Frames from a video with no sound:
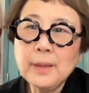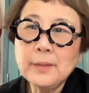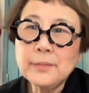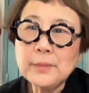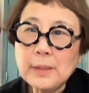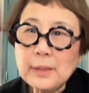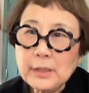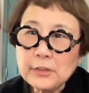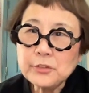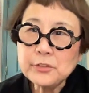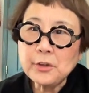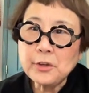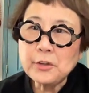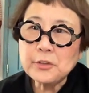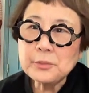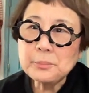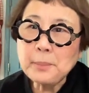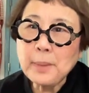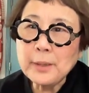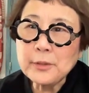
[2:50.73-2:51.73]
The
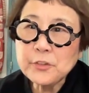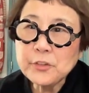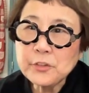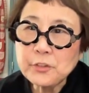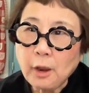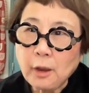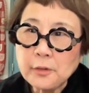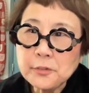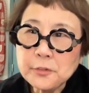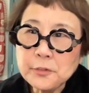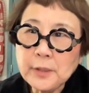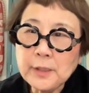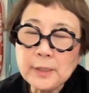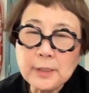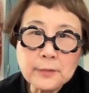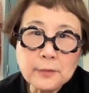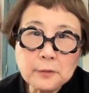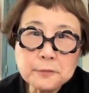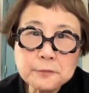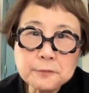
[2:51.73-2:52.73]
listeners might start
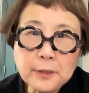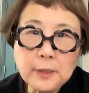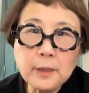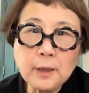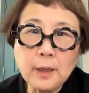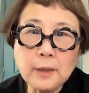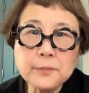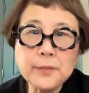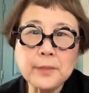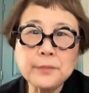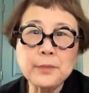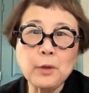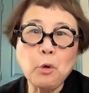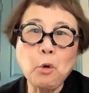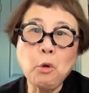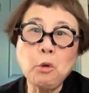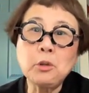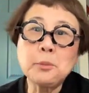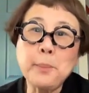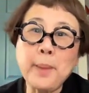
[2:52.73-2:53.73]
feeling the fear that the
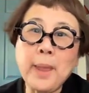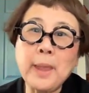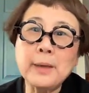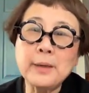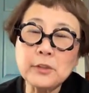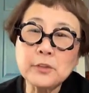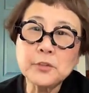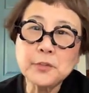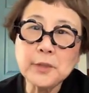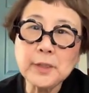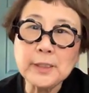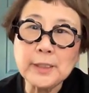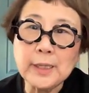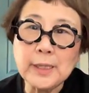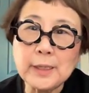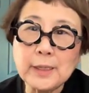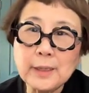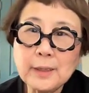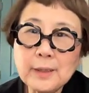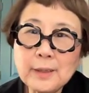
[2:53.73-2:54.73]
old man is
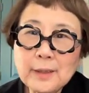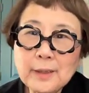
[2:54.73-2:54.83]
feeling.